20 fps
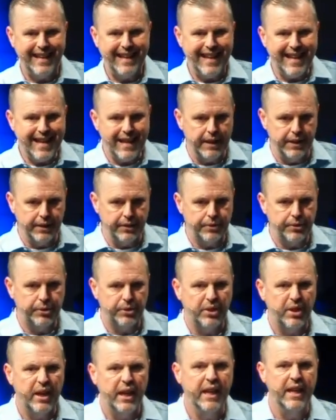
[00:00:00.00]

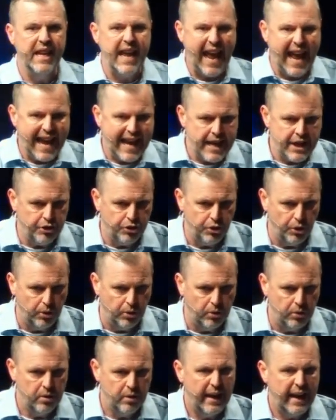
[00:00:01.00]
is an angel,
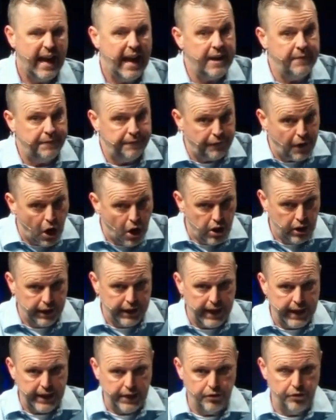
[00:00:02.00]
a fallen
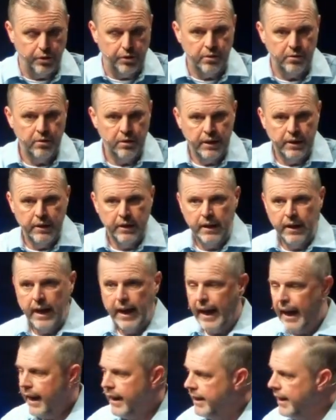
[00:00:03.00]
angel,
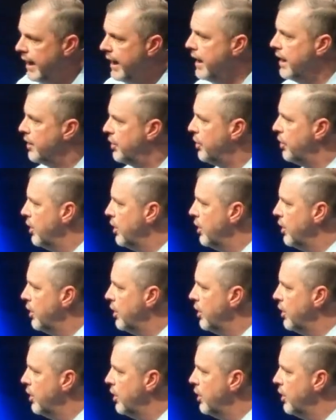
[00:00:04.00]
and he is